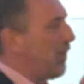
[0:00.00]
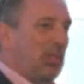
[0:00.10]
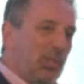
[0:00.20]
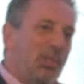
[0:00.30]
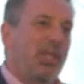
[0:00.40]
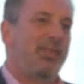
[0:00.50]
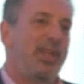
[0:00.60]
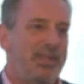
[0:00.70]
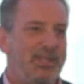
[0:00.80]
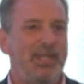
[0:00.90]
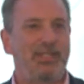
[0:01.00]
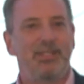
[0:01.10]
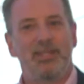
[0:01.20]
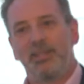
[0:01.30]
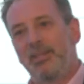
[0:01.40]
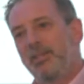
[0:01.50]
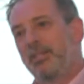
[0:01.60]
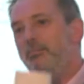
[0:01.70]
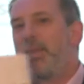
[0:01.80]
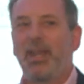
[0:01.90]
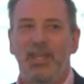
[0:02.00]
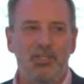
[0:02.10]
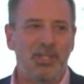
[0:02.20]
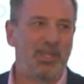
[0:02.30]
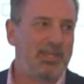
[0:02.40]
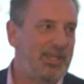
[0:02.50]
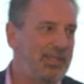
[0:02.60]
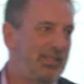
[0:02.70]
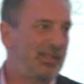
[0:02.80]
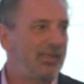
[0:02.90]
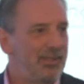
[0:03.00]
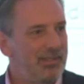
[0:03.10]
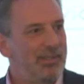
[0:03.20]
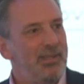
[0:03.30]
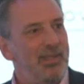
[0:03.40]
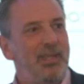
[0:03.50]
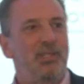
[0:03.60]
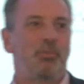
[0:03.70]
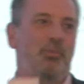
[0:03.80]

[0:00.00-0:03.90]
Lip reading: to look at that data, to manage that data, and to